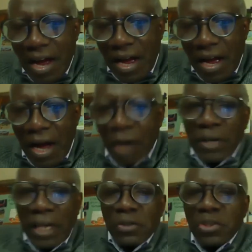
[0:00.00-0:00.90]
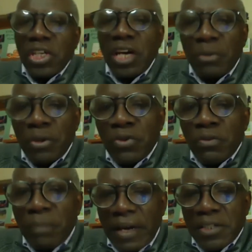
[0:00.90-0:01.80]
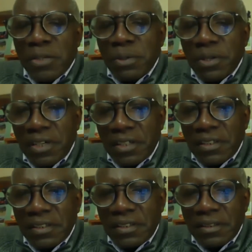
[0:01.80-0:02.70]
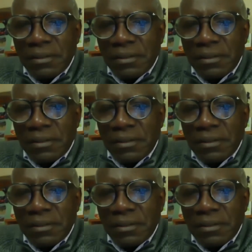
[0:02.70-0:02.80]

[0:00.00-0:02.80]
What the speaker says: I would like to share with you my experience.